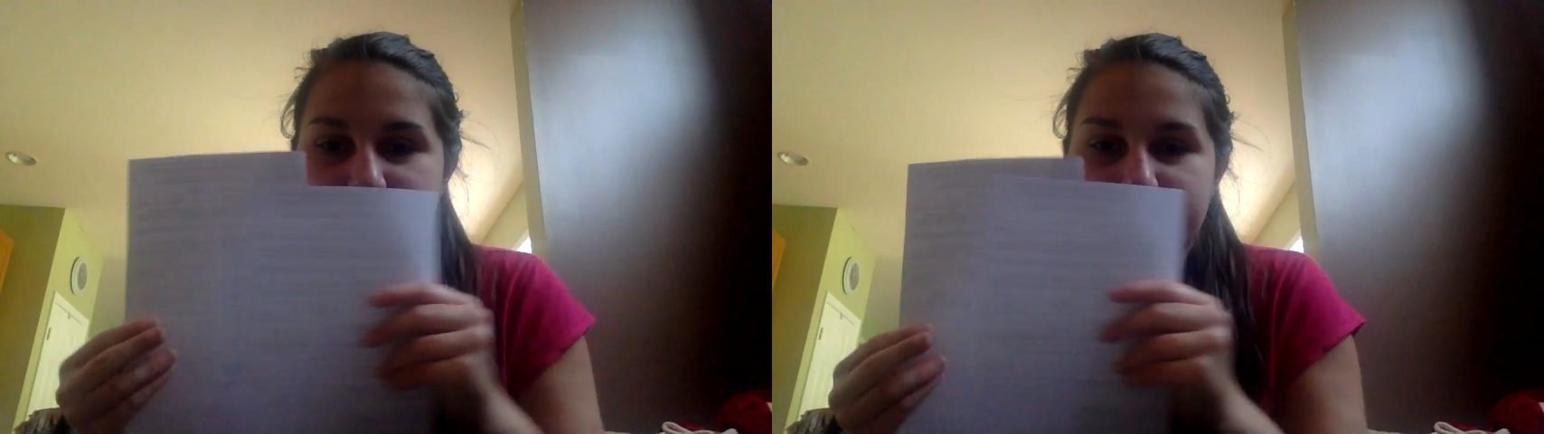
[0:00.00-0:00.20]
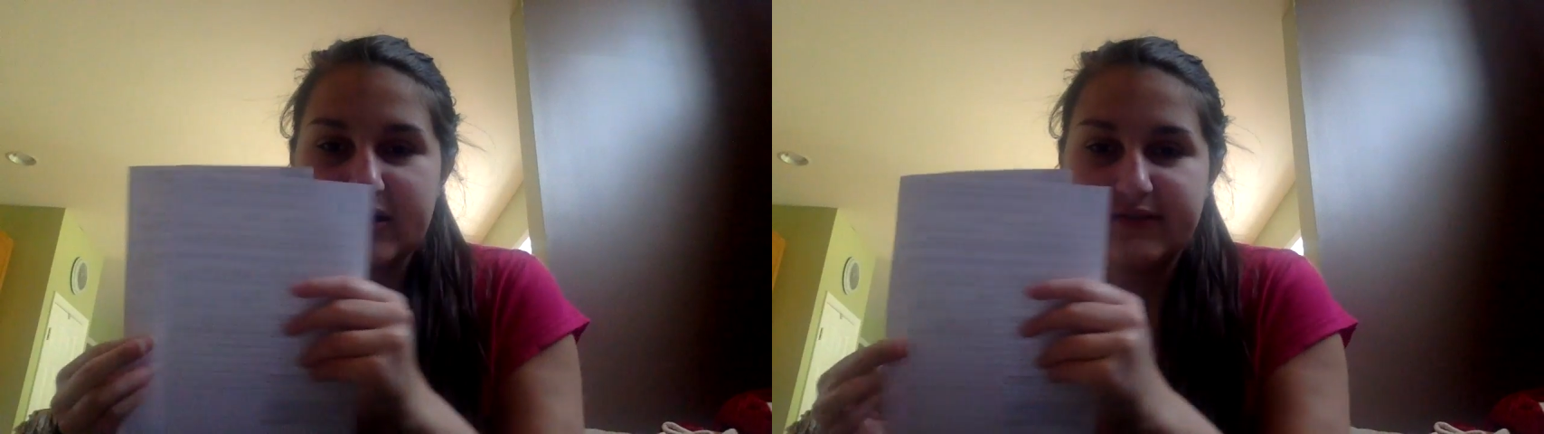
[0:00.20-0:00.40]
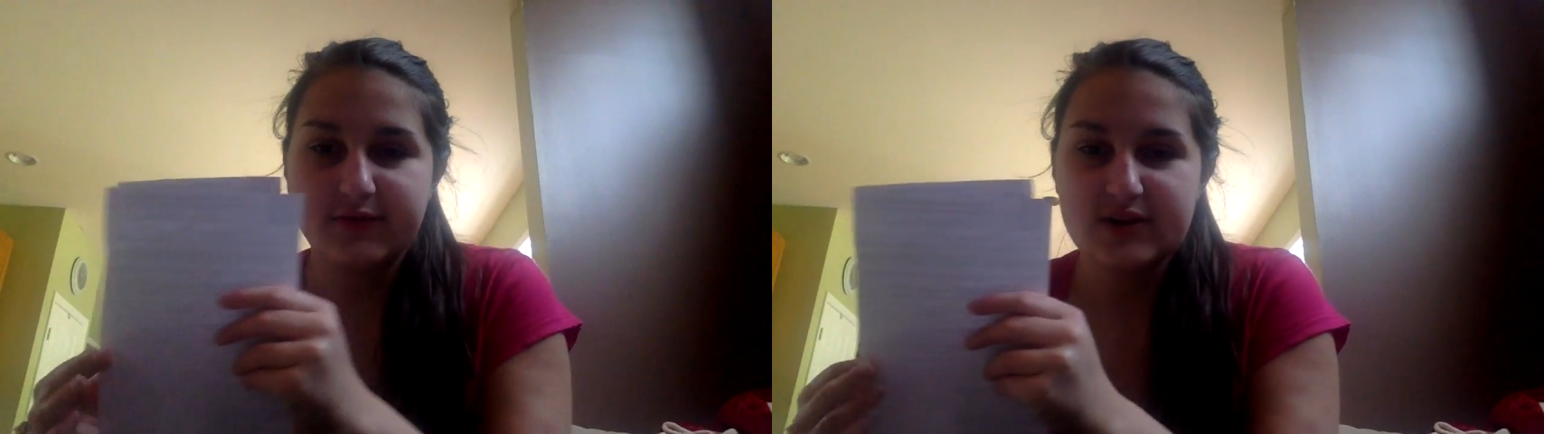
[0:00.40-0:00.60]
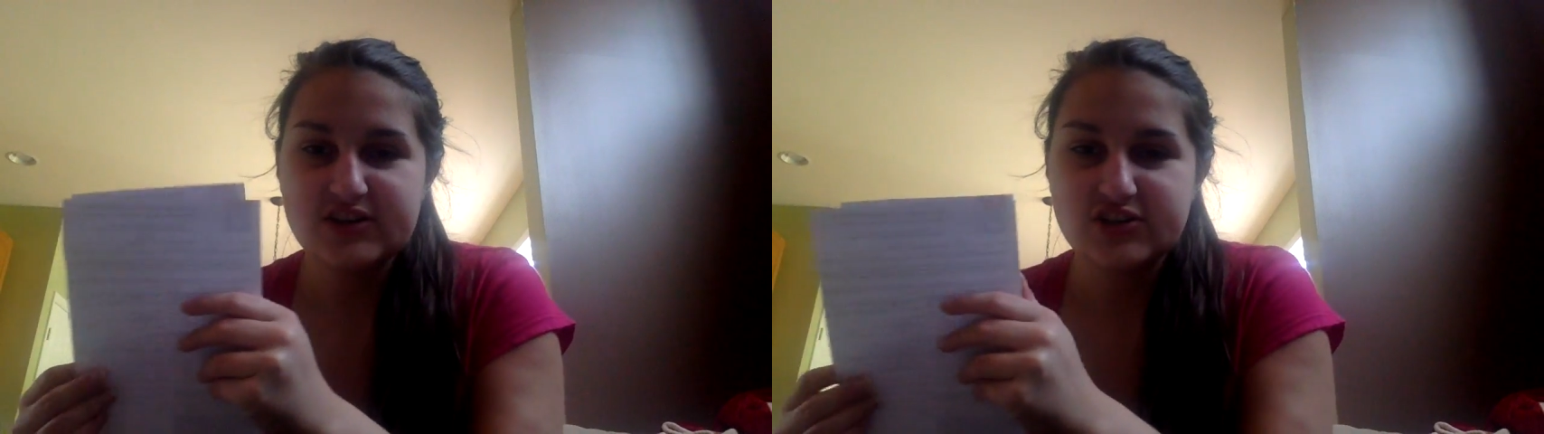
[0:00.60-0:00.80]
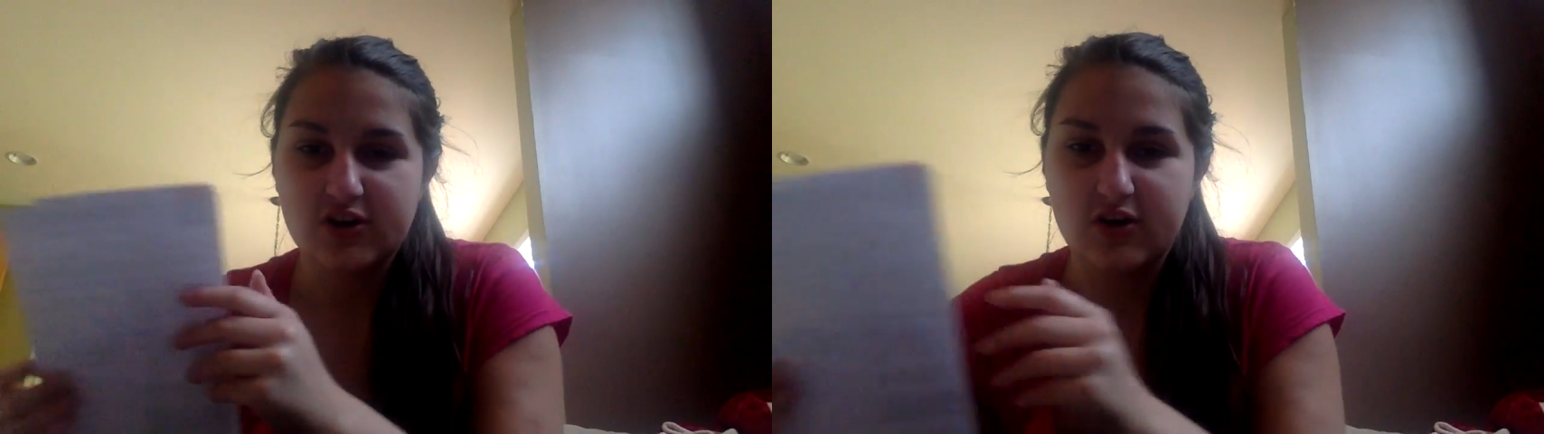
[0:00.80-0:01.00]
one for
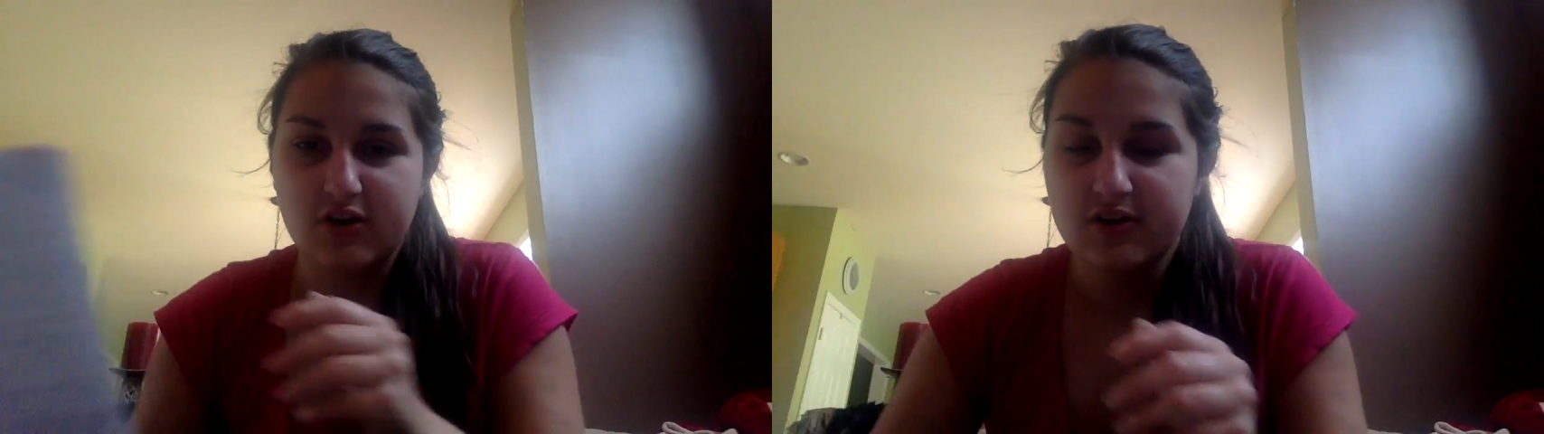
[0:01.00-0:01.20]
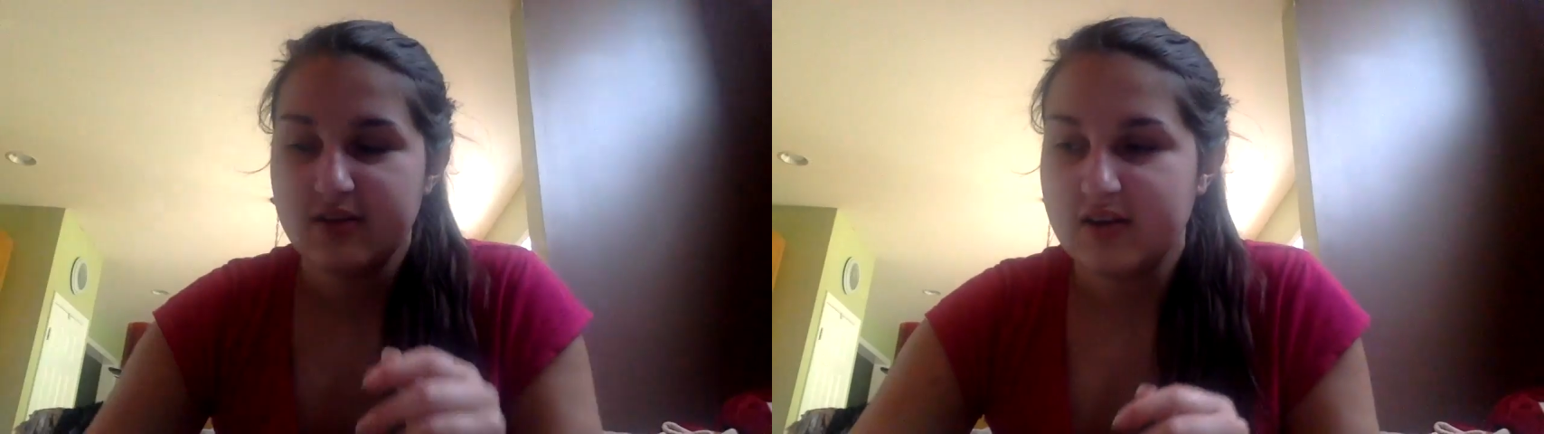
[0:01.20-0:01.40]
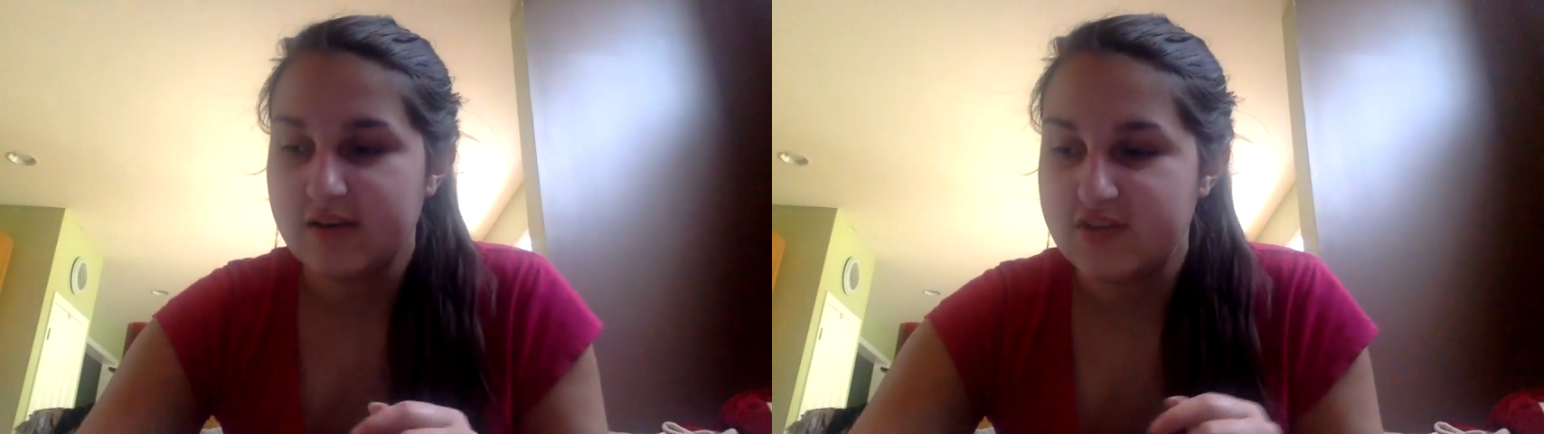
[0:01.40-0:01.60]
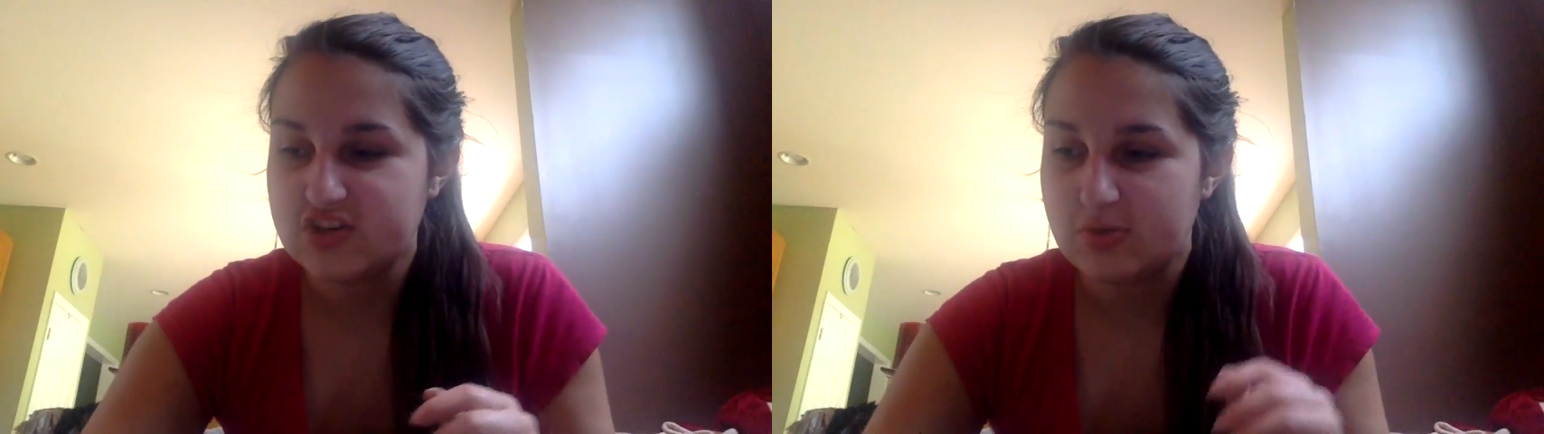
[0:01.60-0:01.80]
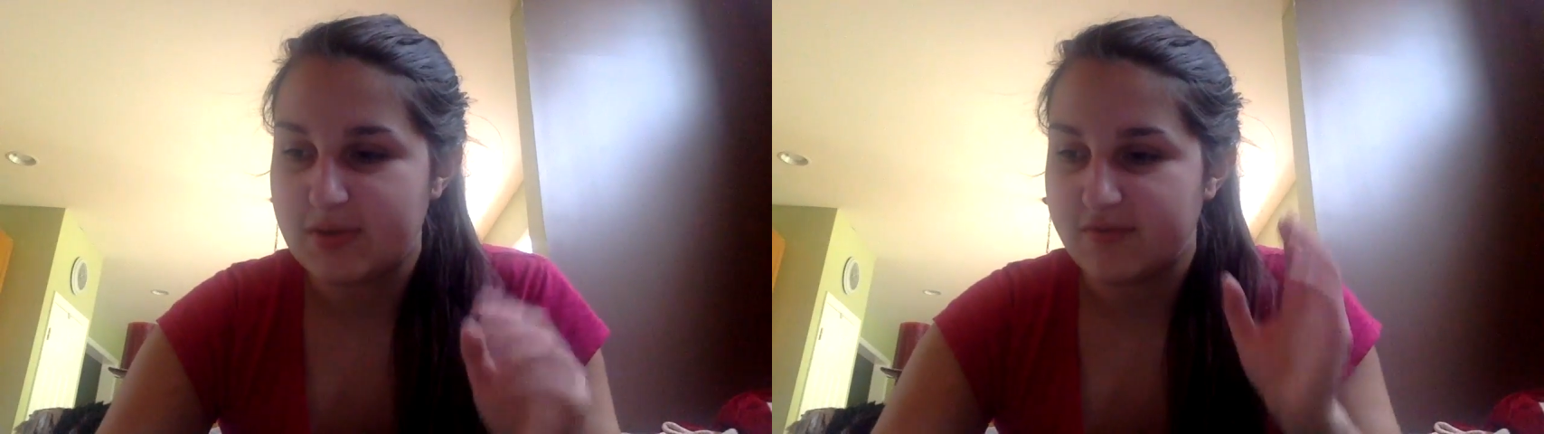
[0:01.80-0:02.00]
each doll of the
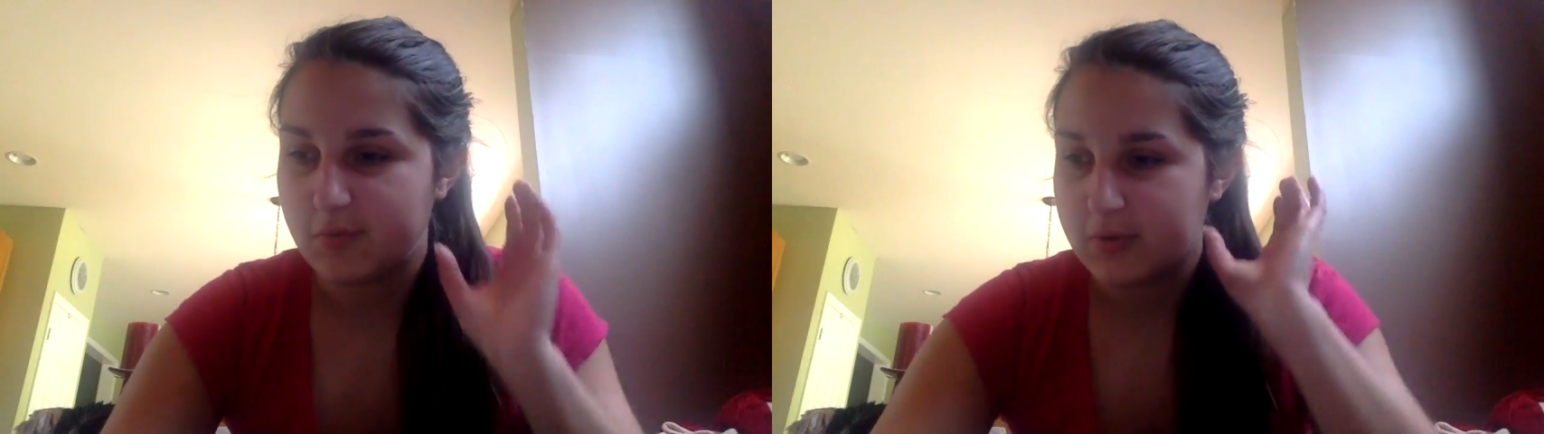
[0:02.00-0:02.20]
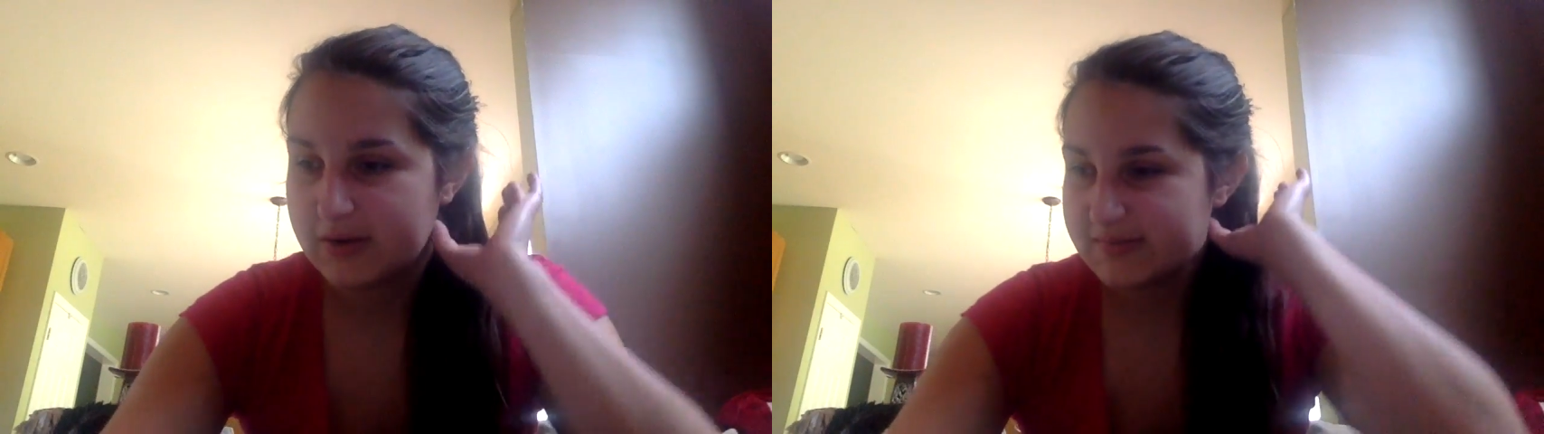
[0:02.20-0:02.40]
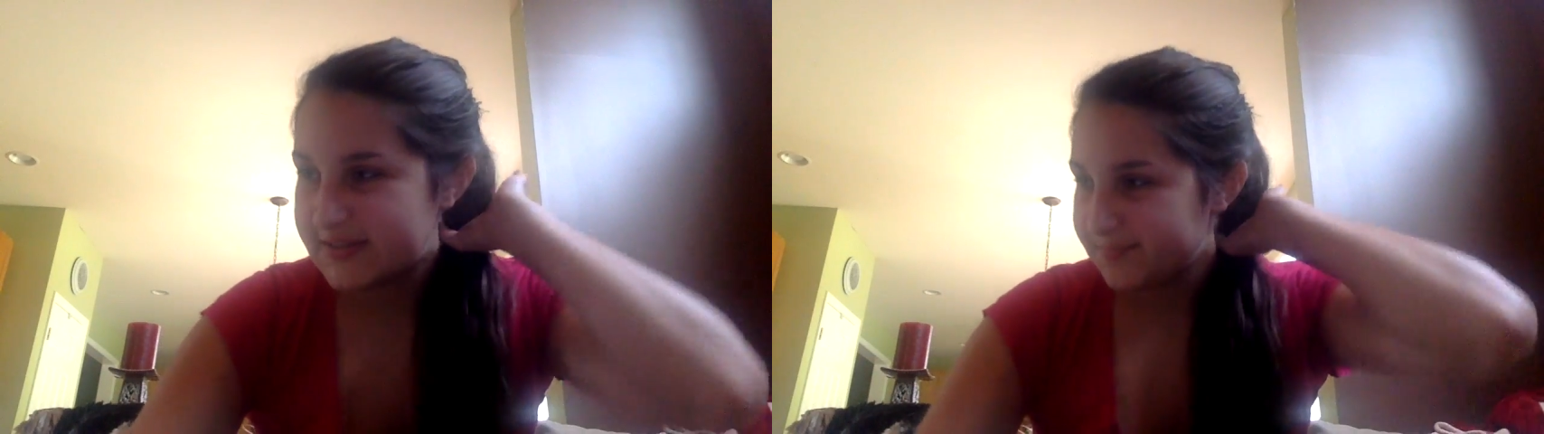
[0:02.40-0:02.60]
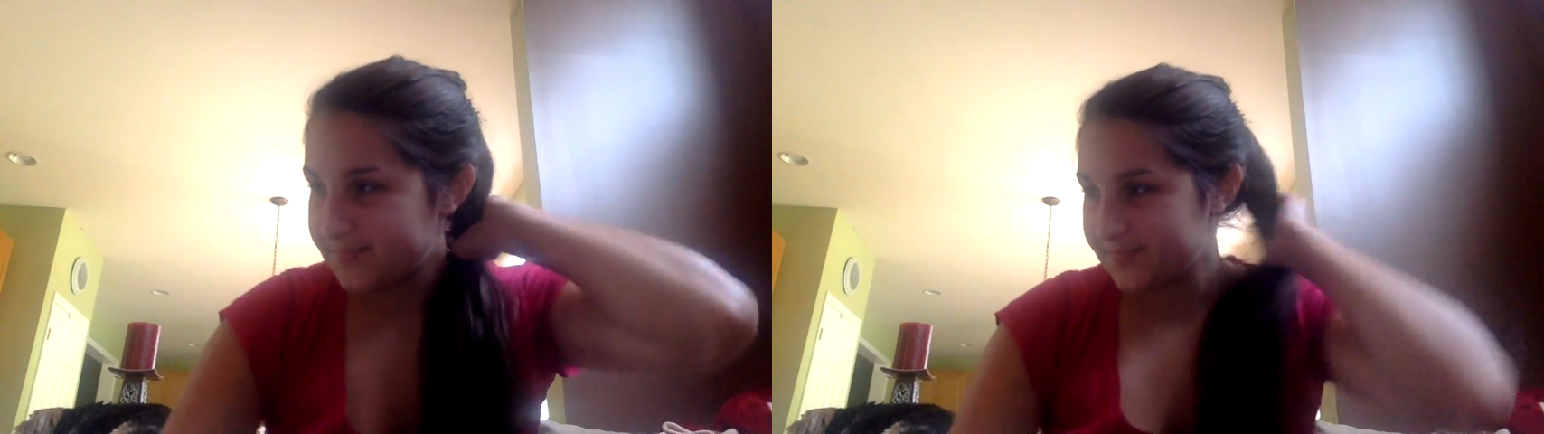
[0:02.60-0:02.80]
shipping forms.